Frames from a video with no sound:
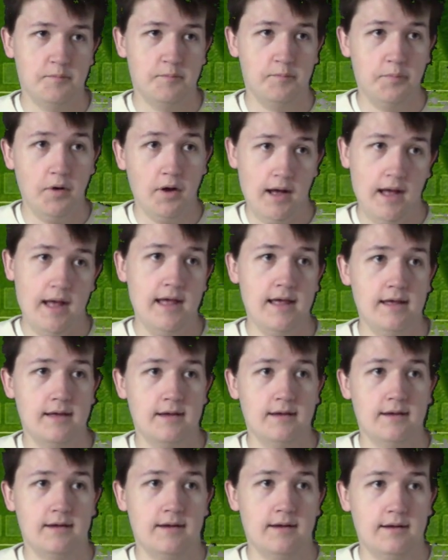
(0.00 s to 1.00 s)
But
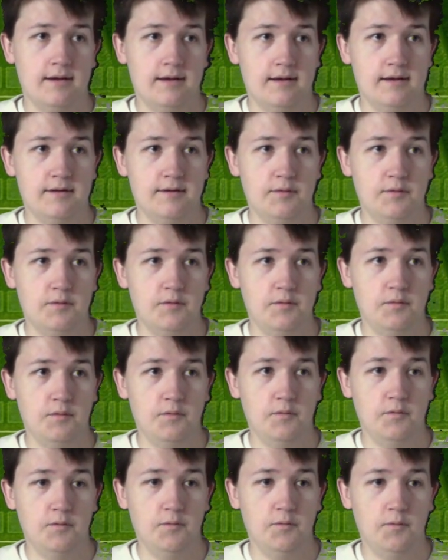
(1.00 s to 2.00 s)

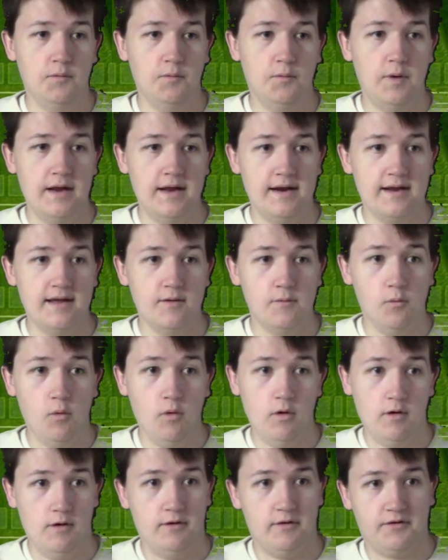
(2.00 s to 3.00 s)
when it
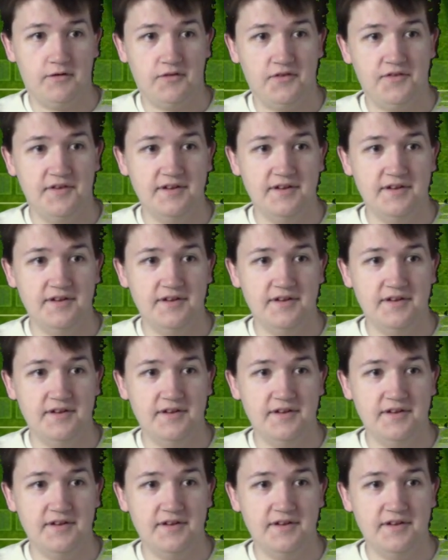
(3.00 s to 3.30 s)
works,